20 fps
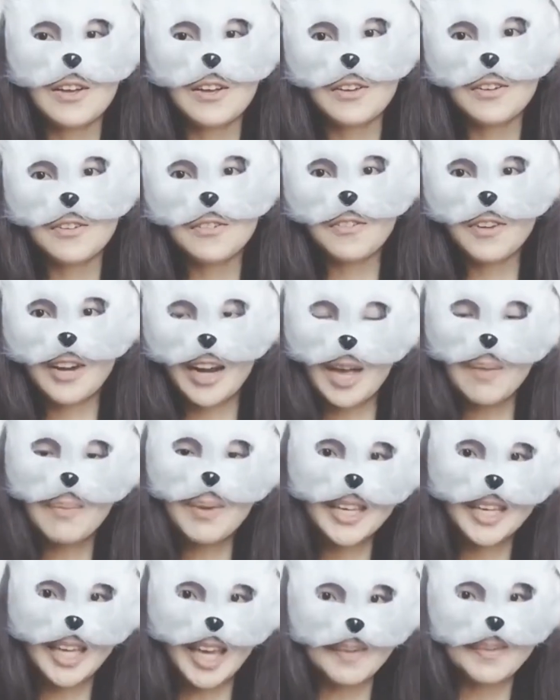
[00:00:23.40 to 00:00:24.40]
For
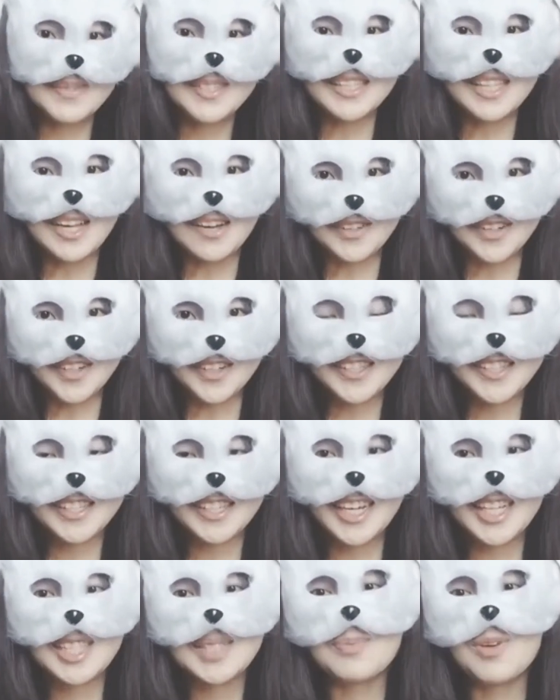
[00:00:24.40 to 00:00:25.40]
Epic Games lovers,
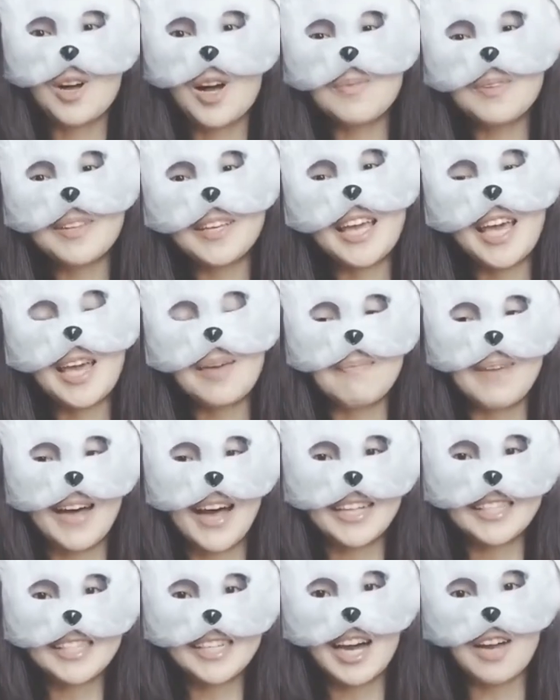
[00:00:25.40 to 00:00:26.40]
it's probably a
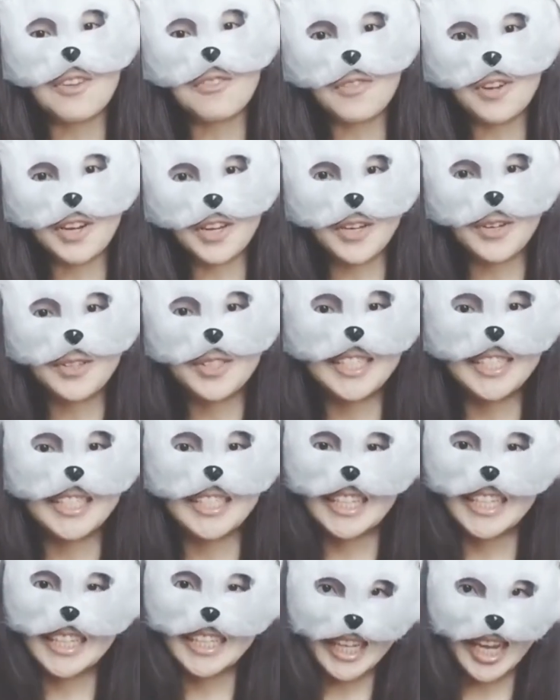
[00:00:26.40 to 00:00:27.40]
bad time for you to
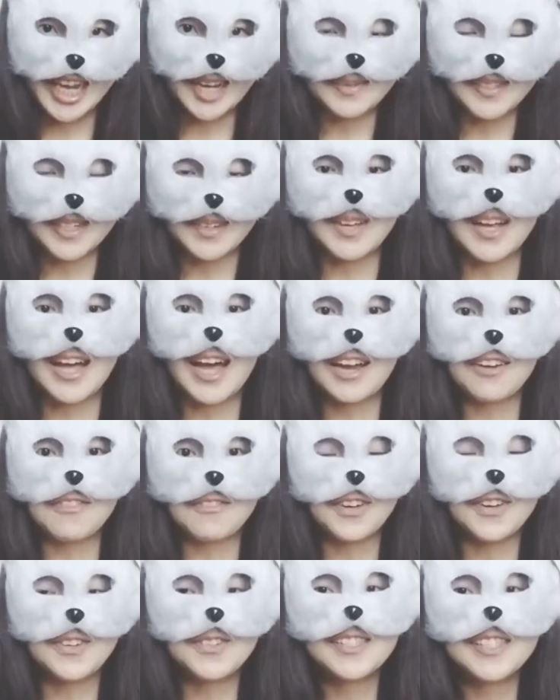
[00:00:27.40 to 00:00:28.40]
delete the games on your
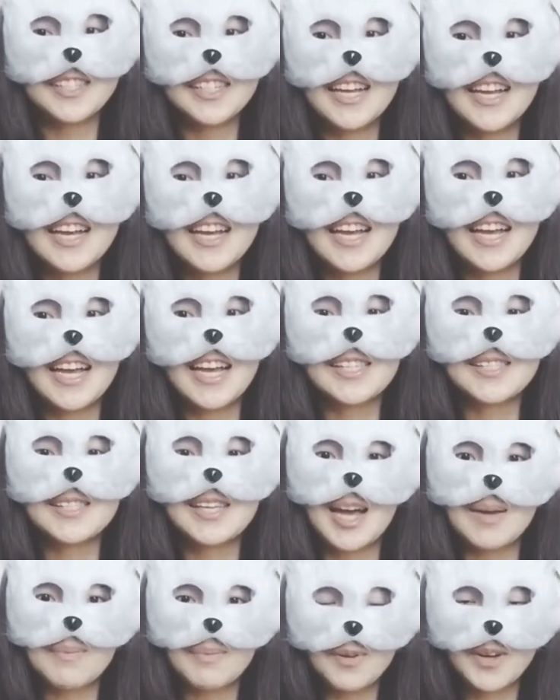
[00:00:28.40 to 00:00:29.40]
iPhones, as
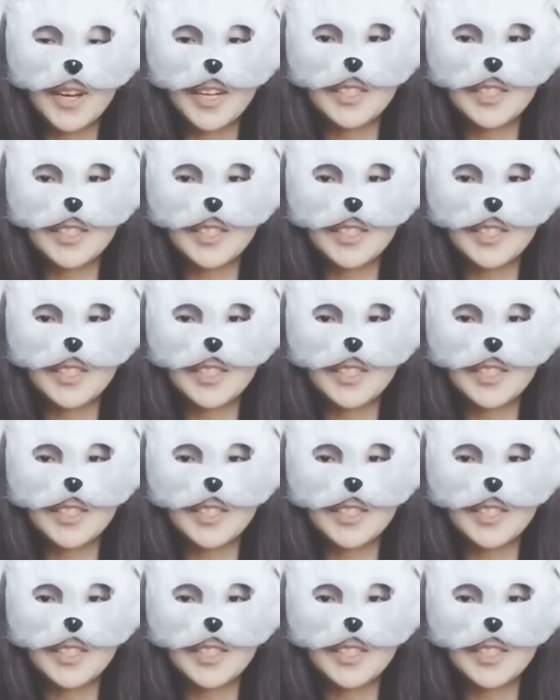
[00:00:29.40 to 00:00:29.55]
Apple has